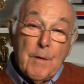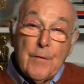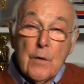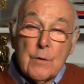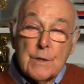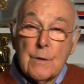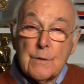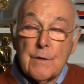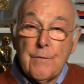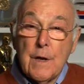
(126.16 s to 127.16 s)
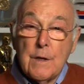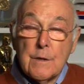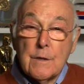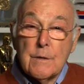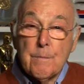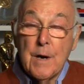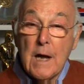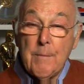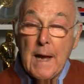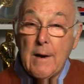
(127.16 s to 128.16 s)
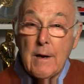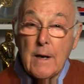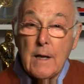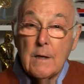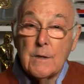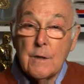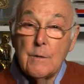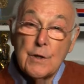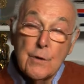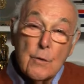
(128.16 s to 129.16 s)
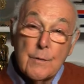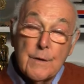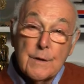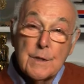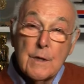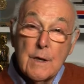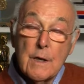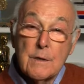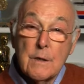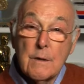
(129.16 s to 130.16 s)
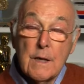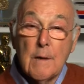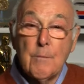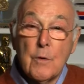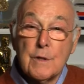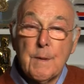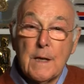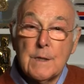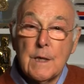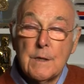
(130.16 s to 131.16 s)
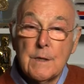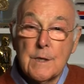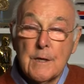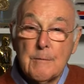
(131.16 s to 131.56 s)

But for all sorts of reasons, primarily to shorten the circuit and get more spectators